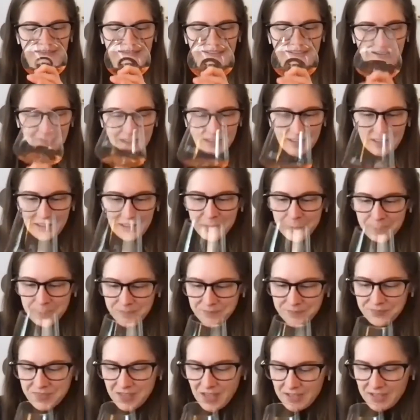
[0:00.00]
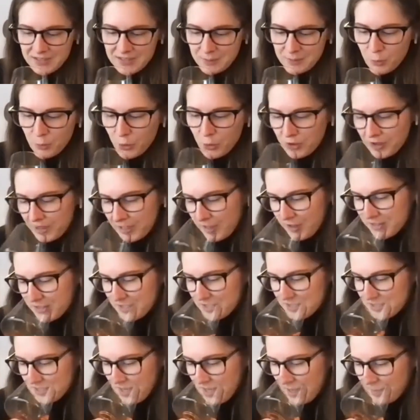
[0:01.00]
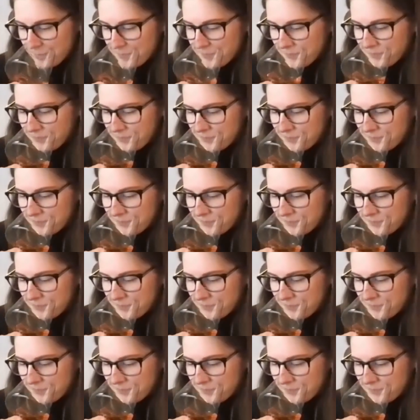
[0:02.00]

And then more like on the top,